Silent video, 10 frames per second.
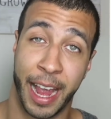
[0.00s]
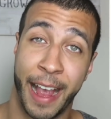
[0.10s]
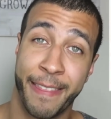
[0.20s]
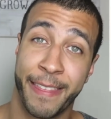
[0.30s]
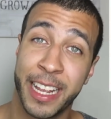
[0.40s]

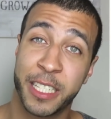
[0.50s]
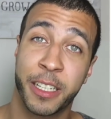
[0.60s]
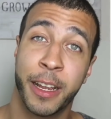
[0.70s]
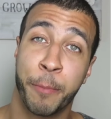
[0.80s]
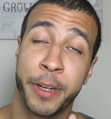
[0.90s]
And
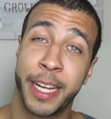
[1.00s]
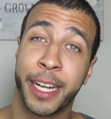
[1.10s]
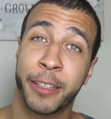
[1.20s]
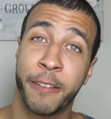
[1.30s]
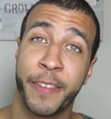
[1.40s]
this
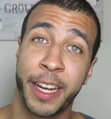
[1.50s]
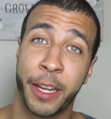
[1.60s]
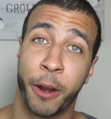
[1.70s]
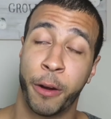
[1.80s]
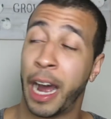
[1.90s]
particular
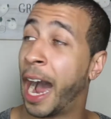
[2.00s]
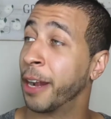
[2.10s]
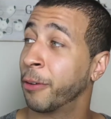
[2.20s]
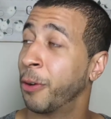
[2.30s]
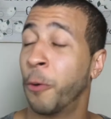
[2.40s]
video,
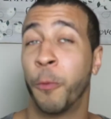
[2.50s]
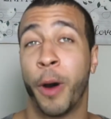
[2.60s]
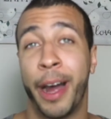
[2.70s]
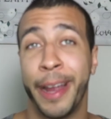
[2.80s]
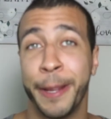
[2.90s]
I don't know
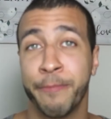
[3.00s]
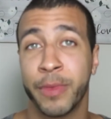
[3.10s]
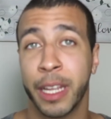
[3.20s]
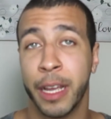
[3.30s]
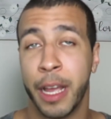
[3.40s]

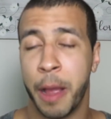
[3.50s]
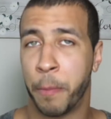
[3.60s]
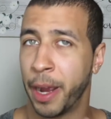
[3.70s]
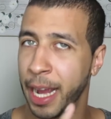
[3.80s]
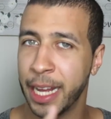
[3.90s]
why,
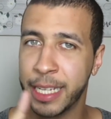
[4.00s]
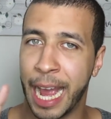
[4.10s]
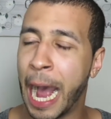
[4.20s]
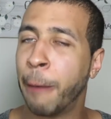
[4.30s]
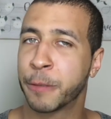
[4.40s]
but it
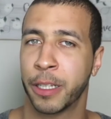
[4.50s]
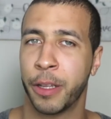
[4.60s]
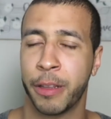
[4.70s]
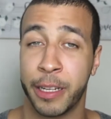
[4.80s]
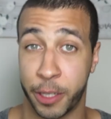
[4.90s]

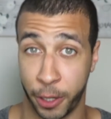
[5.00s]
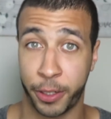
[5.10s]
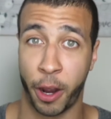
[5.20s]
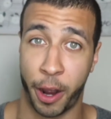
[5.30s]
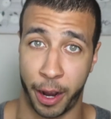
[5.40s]
absolutely
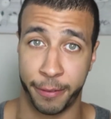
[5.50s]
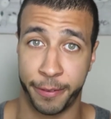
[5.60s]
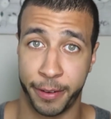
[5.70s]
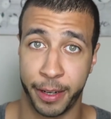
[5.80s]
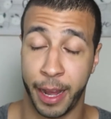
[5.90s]
took
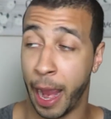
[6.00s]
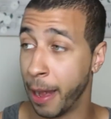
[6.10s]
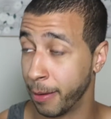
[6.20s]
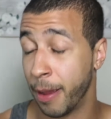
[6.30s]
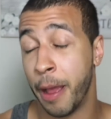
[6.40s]
off.
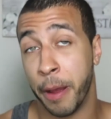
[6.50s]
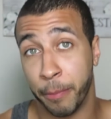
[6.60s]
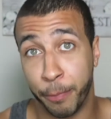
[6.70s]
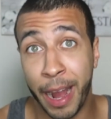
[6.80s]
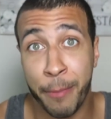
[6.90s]
And
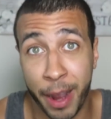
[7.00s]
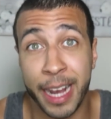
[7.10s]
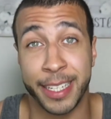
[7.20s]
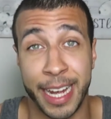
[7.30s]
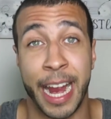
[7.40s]
by
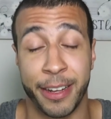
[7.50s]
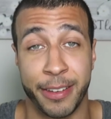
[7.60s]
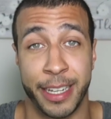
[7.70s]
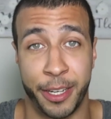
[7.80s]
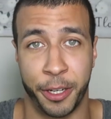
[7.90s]
my
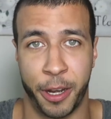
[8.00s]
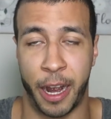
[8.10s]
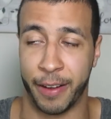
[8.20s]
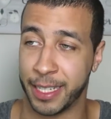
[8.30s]
standards, it took off.